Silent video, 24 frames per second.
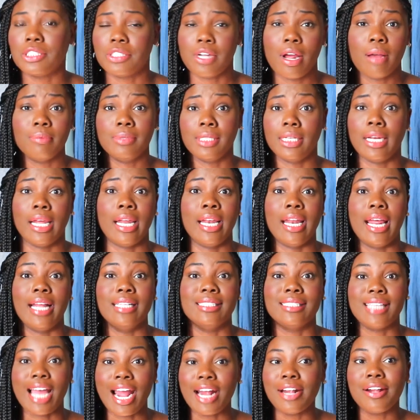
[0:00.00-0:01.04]
jobs in an
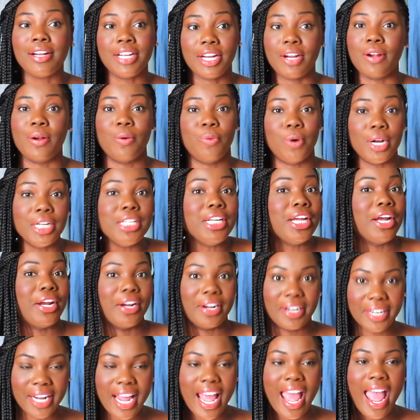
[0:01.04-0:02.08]
entire year, 1
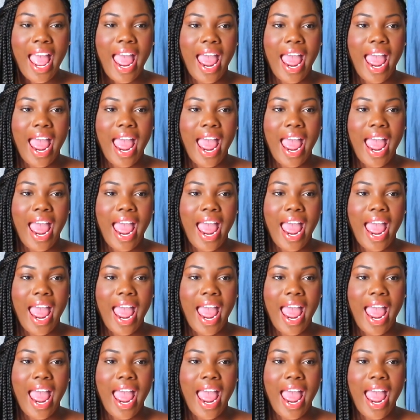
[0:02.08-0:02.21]
year,